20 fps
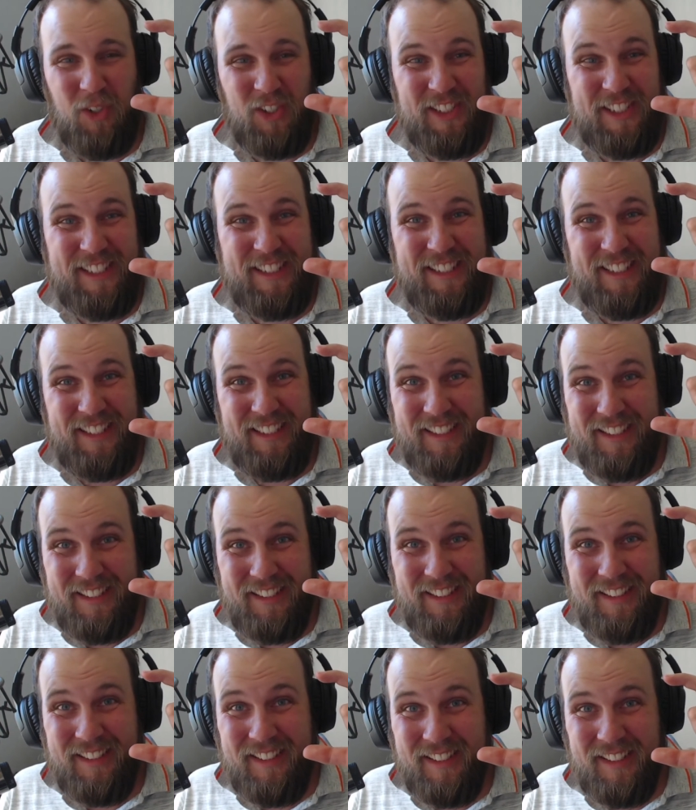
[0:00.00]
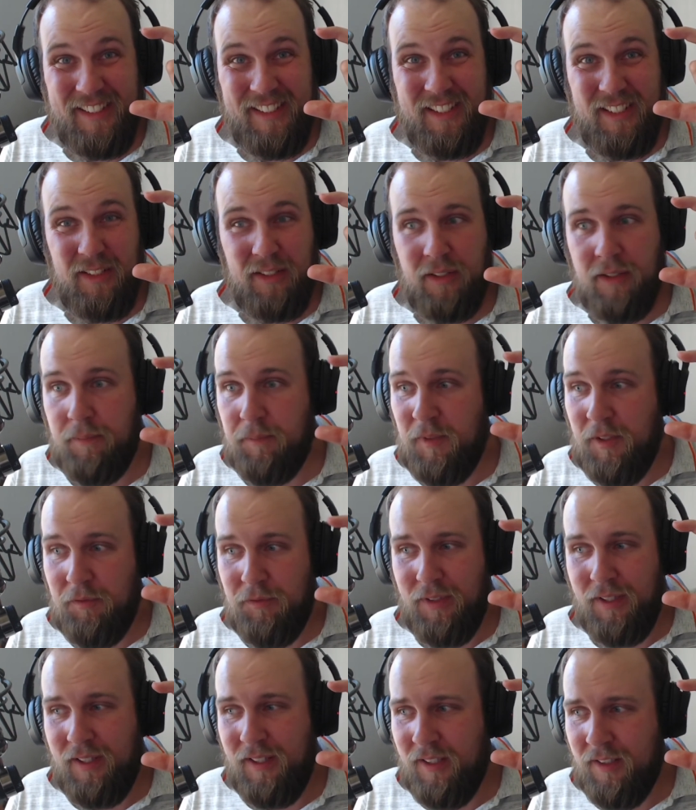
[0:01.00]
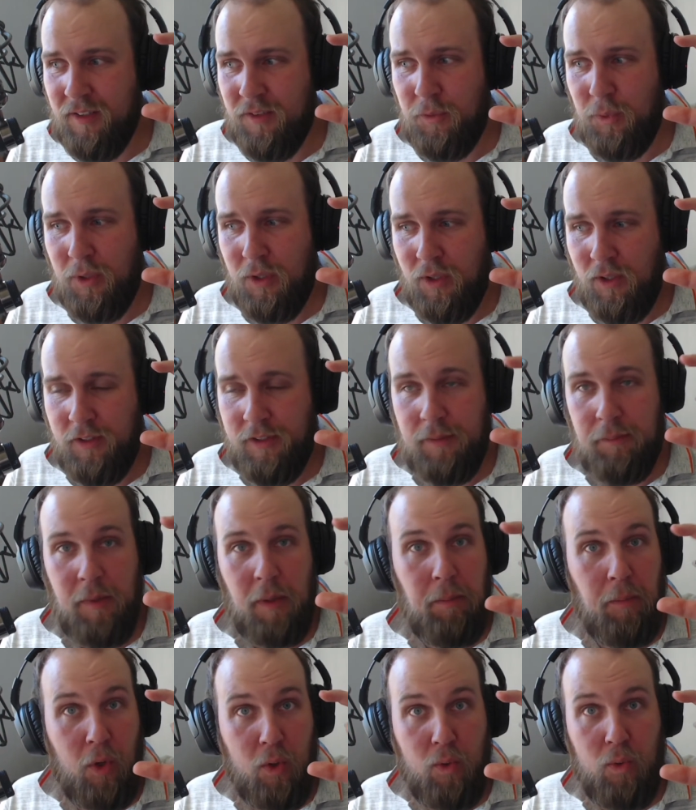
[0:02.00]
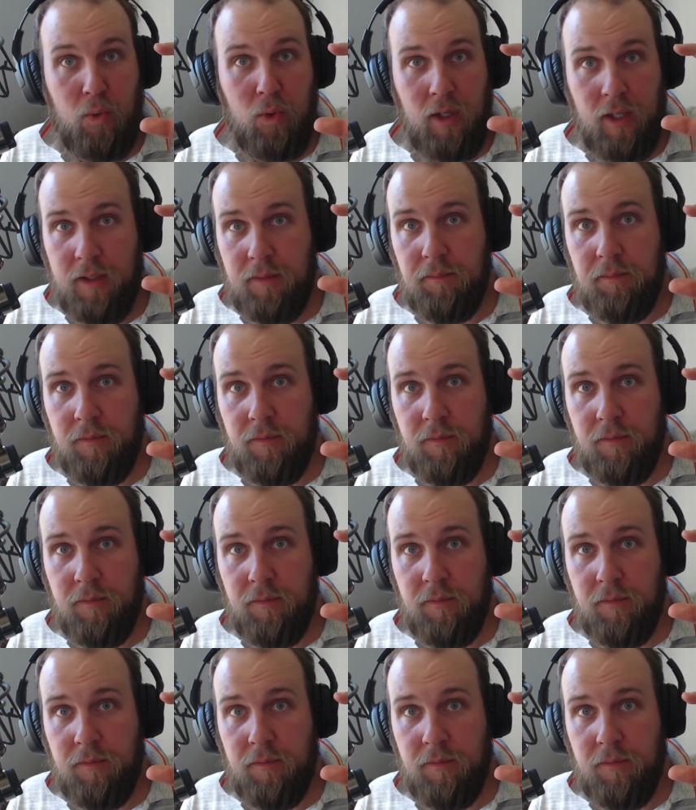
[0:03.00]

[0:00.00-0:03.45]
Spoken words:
stick. In Finland we call them mokkula.